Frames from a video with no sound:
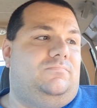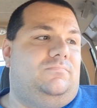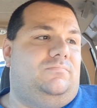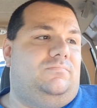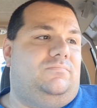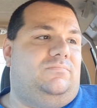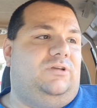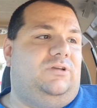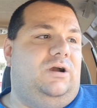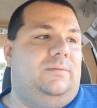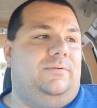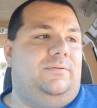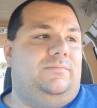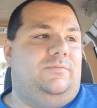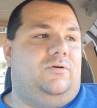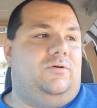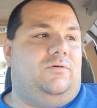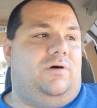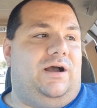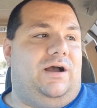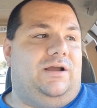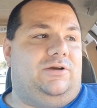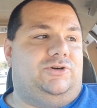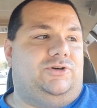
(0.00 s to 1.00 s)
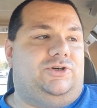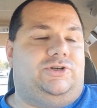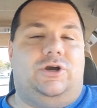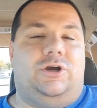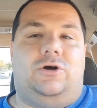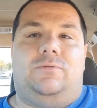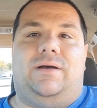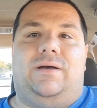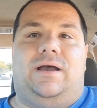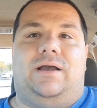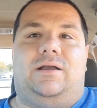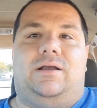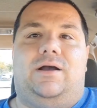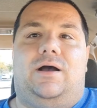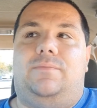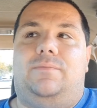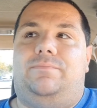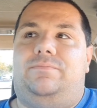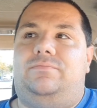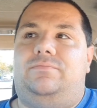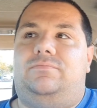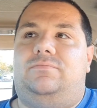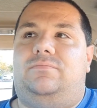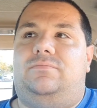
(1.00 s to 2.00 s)
Tobey Maguire show back up
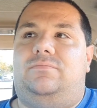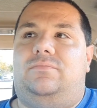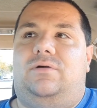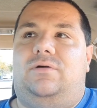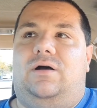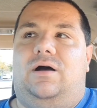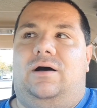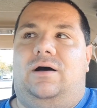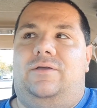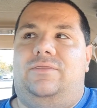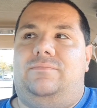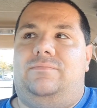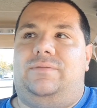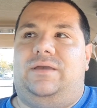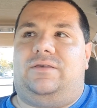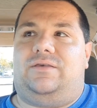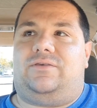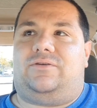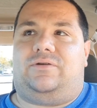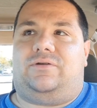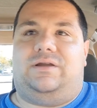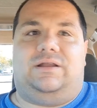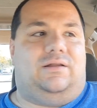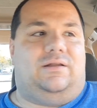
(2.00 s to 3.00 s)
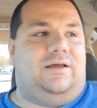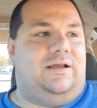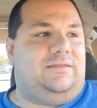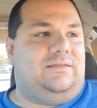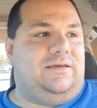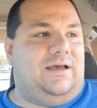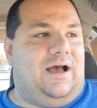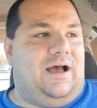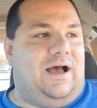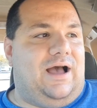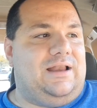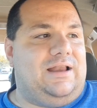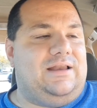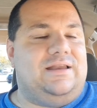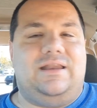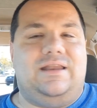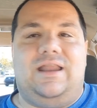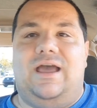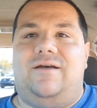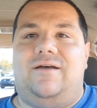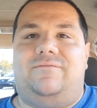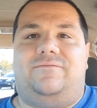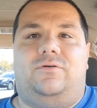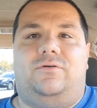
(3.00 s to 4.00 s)
on the big screen like that. I
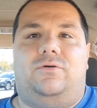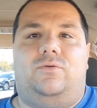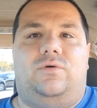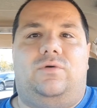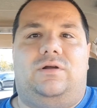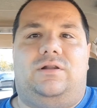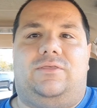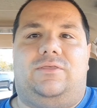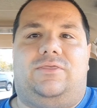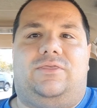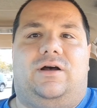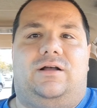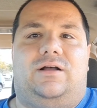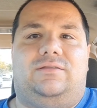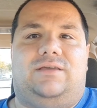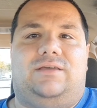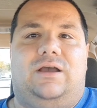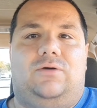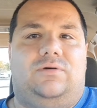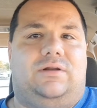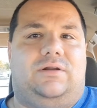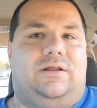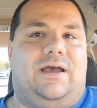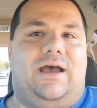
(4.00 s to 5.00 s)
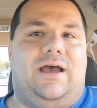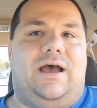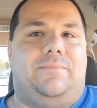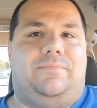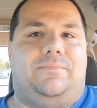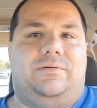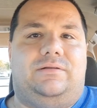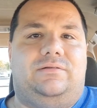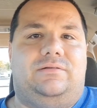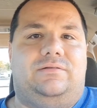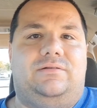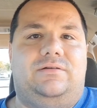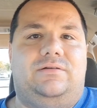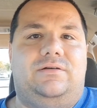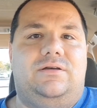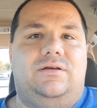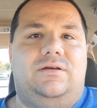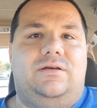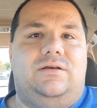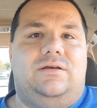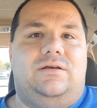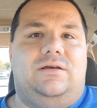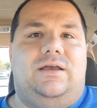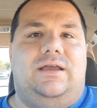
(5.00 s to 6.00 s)
never would have thought that would have happened.
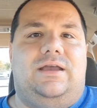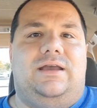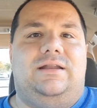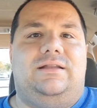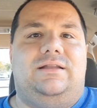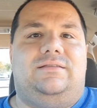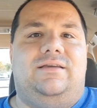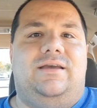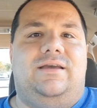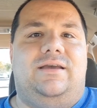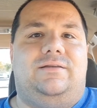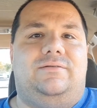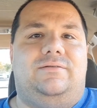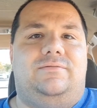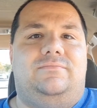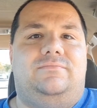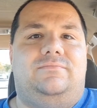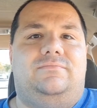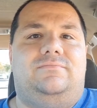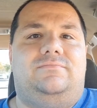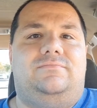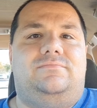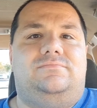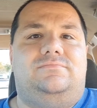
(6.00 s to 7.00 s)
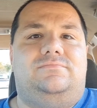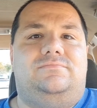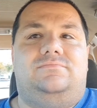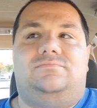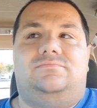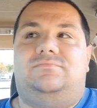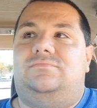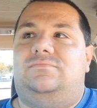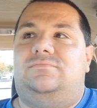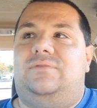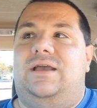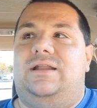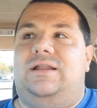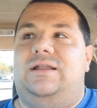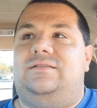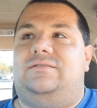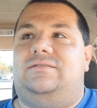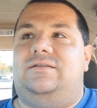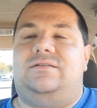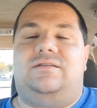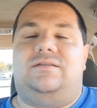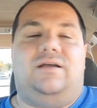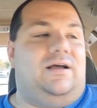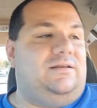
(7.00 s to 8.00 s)
And it did. And it
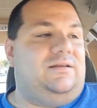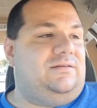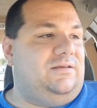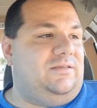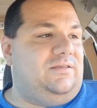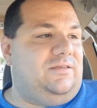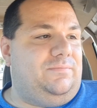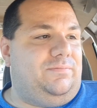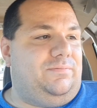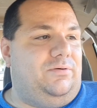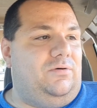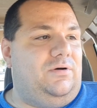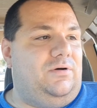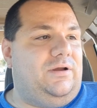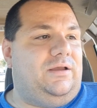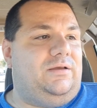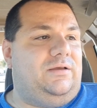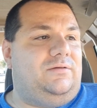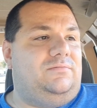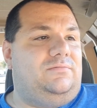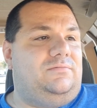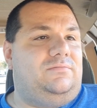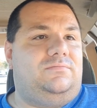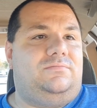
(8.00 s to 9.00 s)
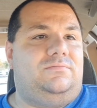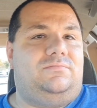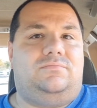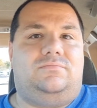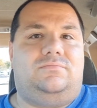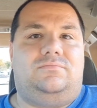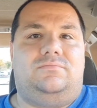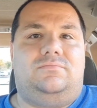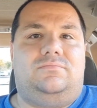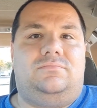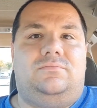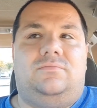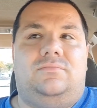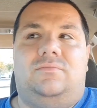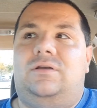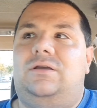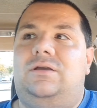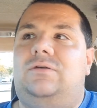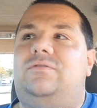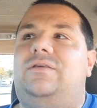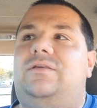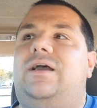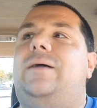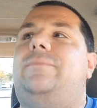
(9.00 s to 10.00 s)
did not disappoint. It
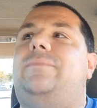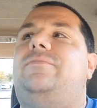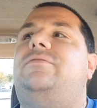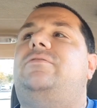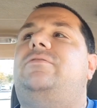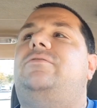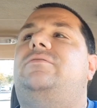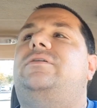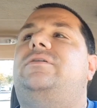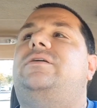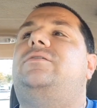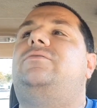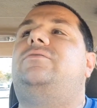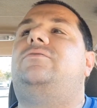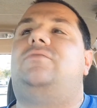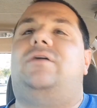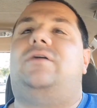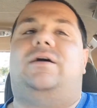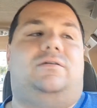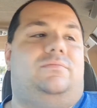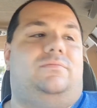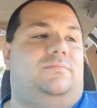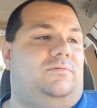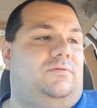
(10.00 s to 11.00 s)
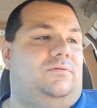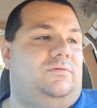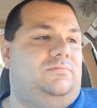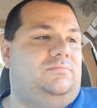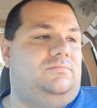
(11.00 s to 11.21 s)
was absolutely incredible.